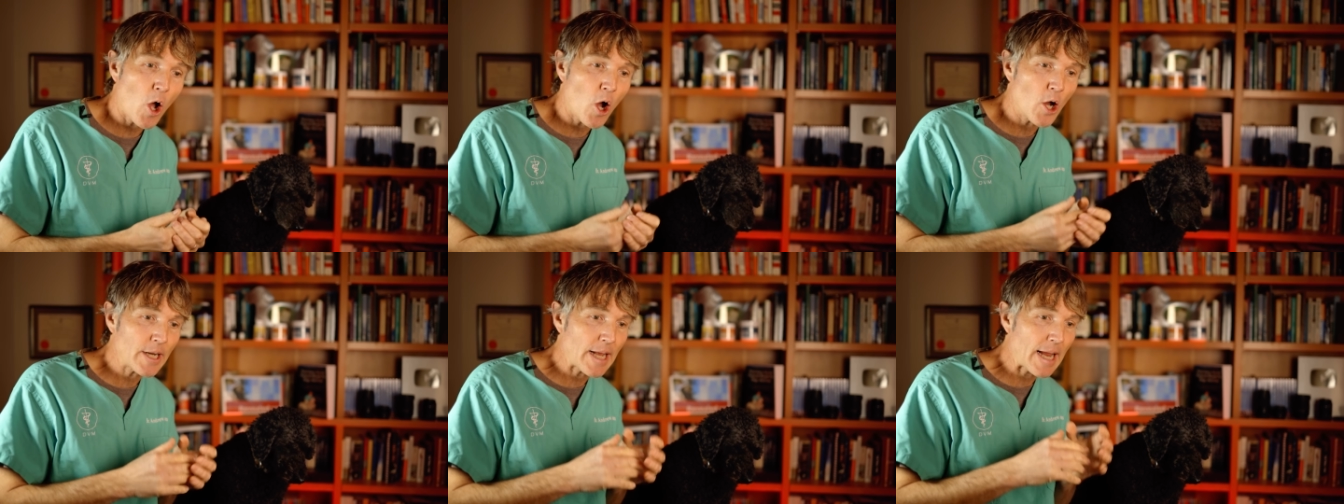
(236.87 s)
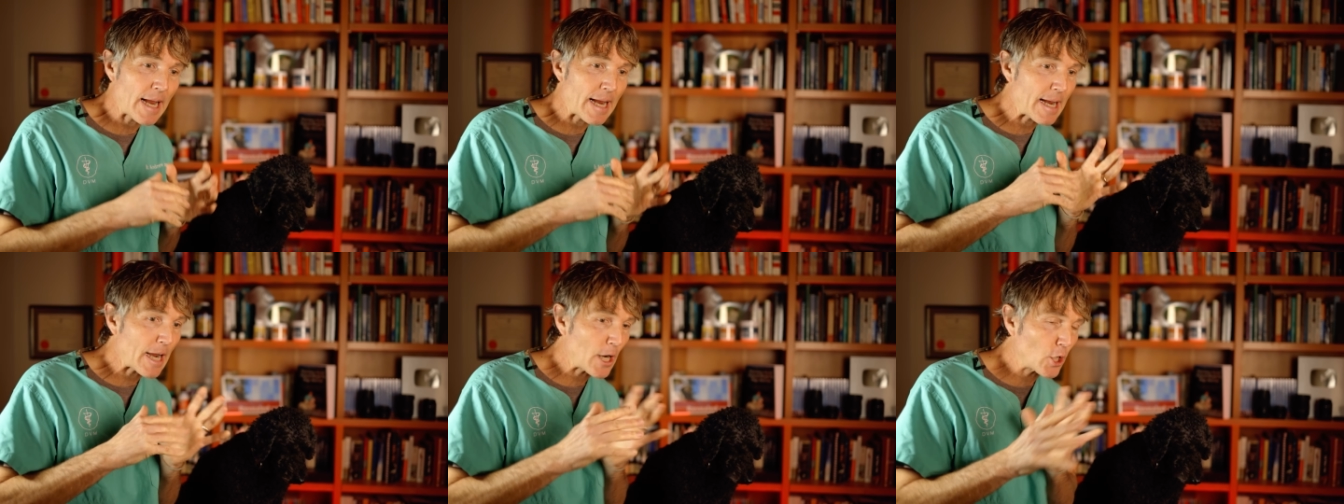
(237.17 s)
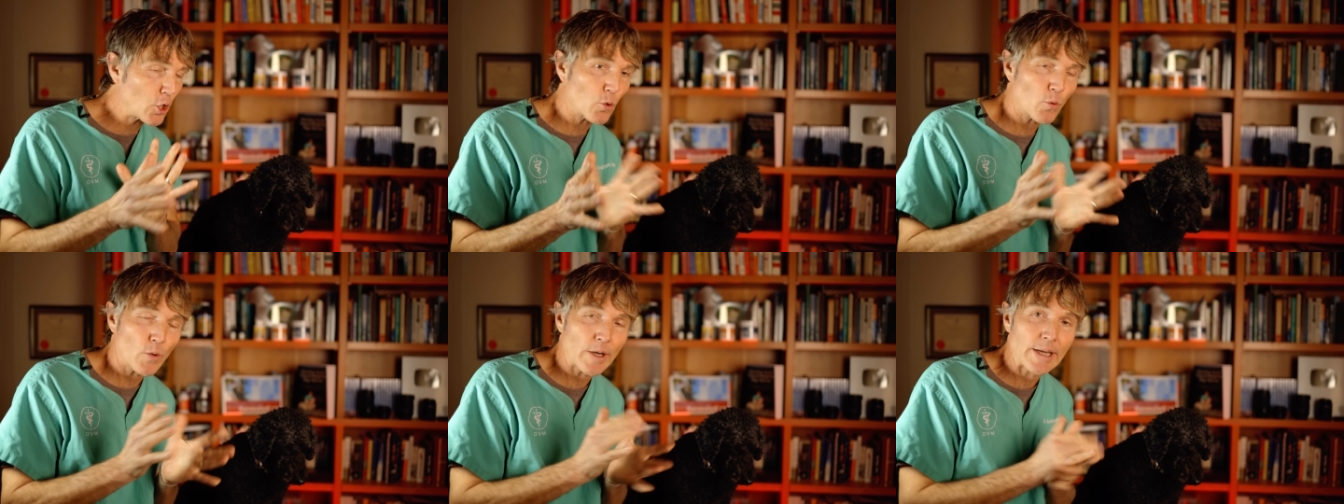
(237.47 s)
on a
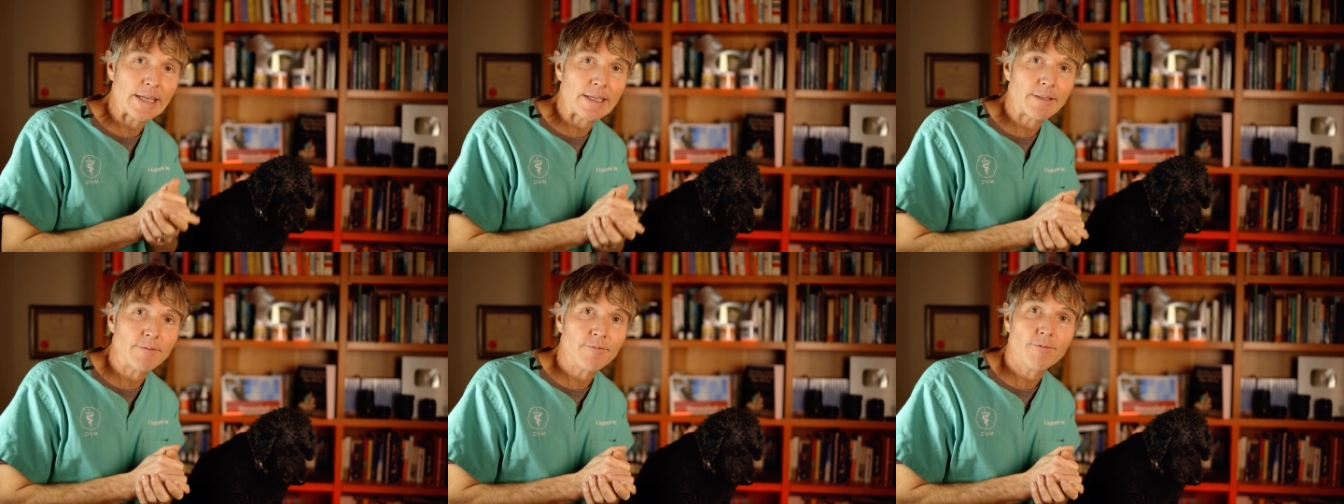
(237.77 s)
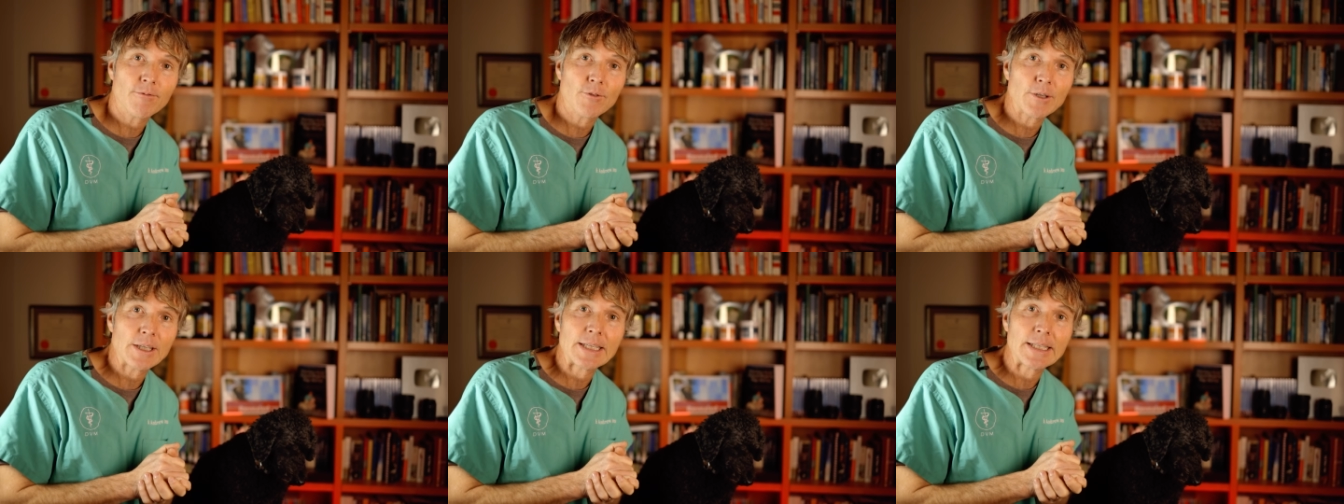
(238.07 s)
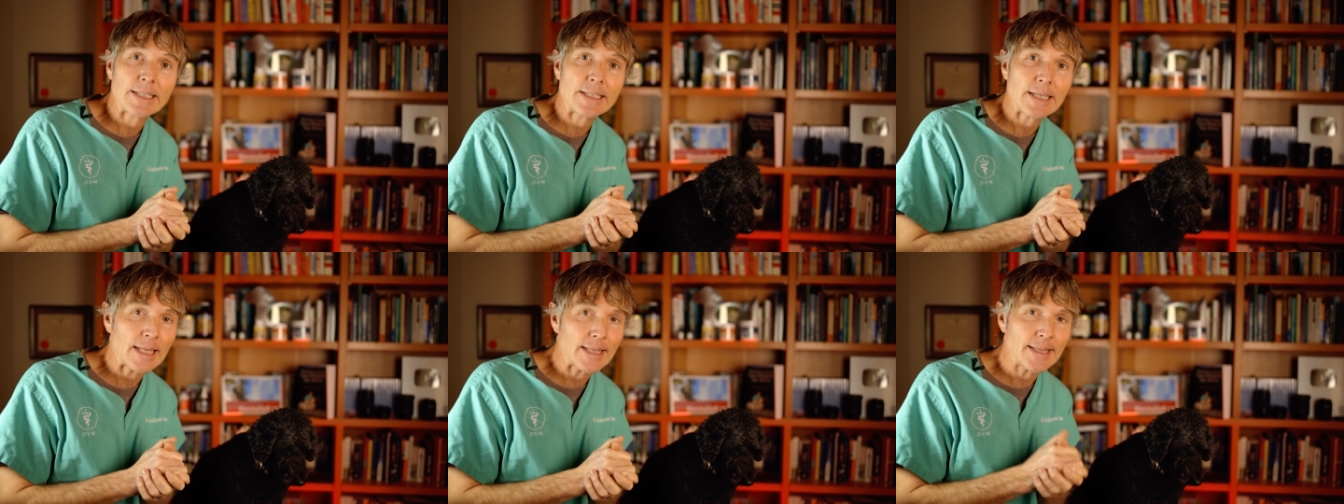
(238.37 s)

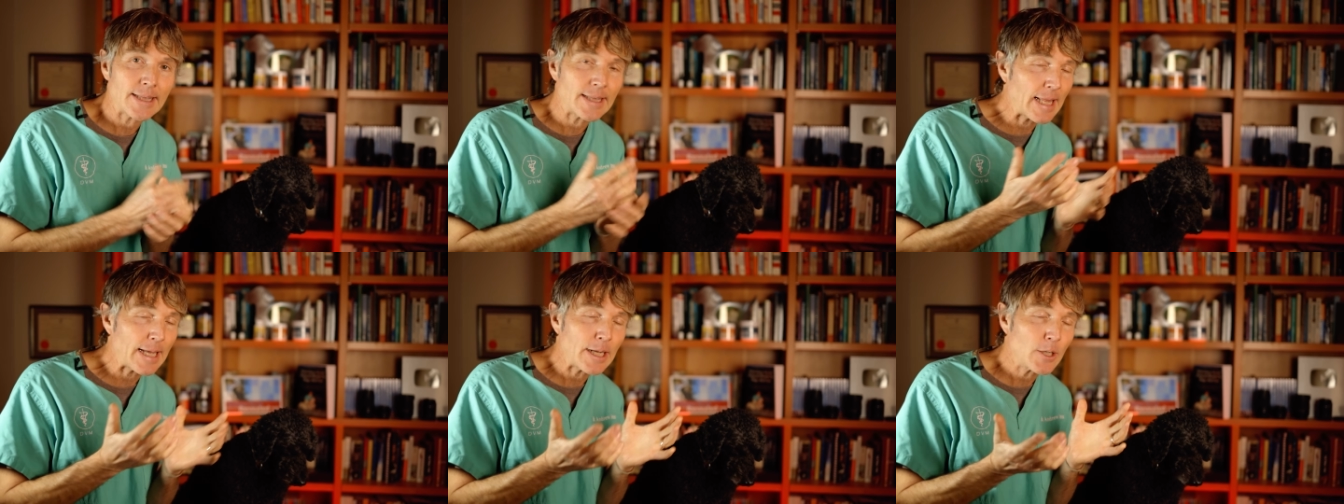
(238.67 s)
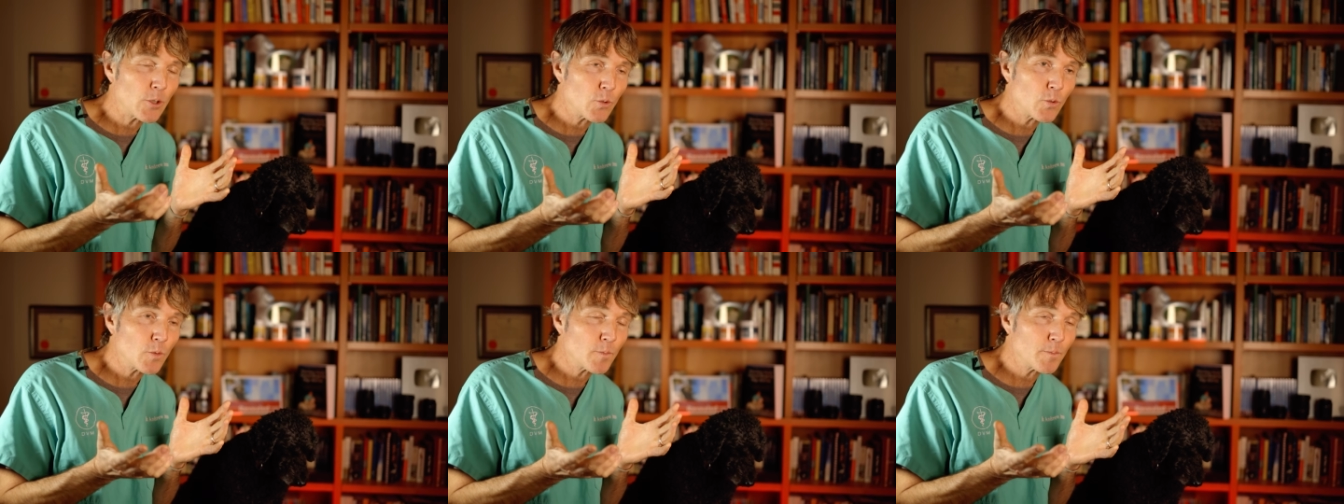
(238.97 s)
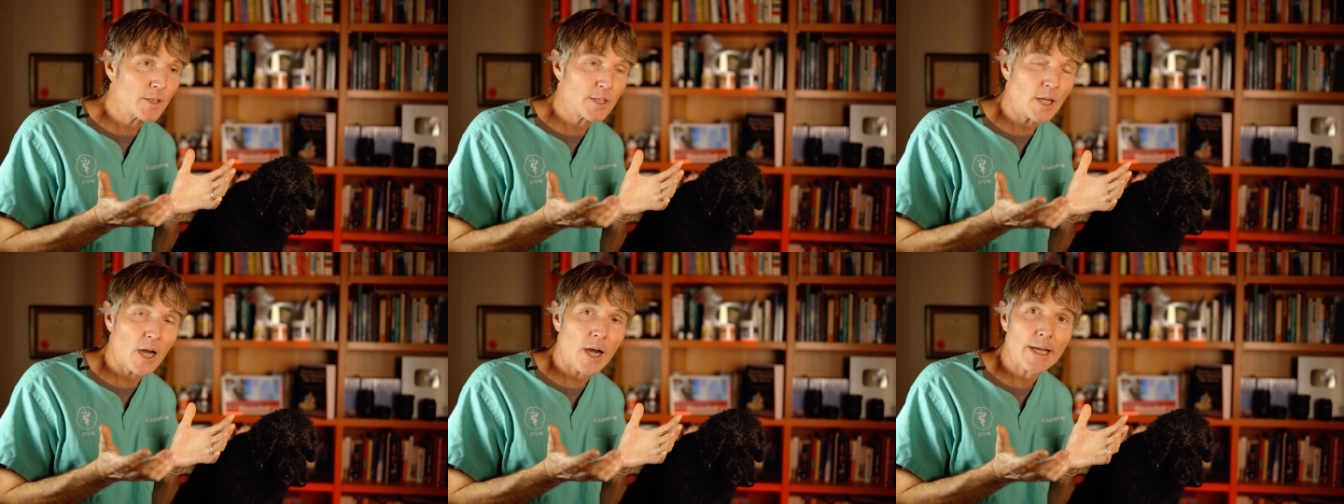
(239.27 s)
grain-free
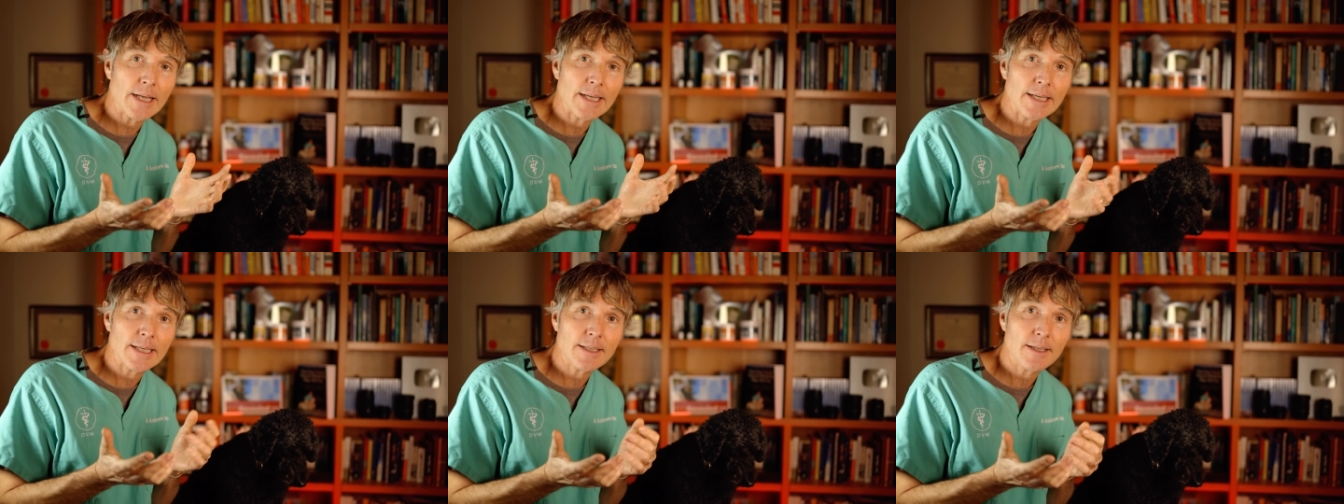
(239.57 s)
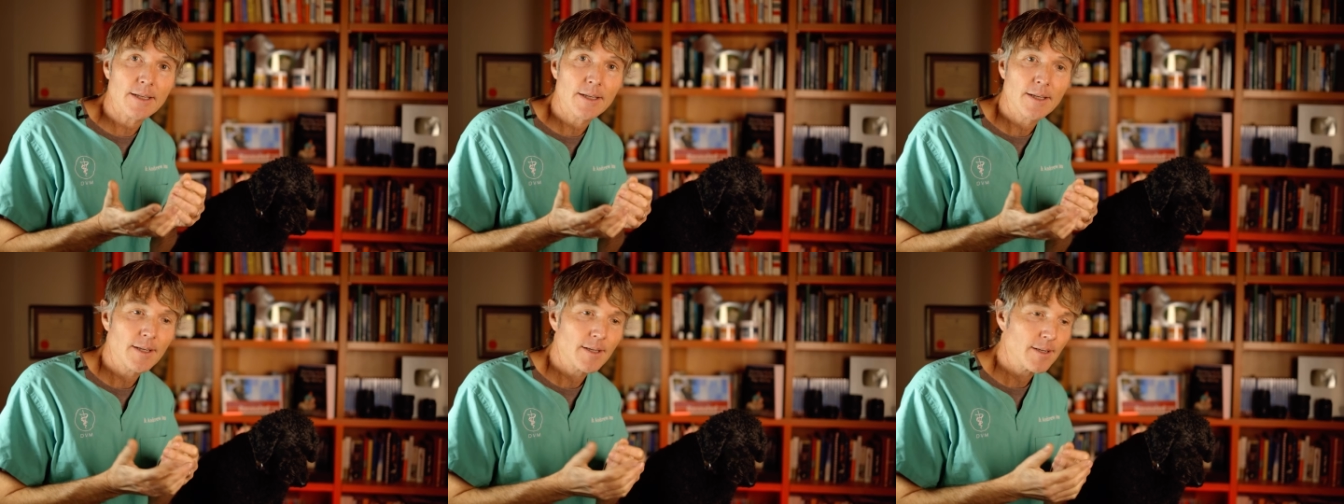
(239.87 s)
legume diet,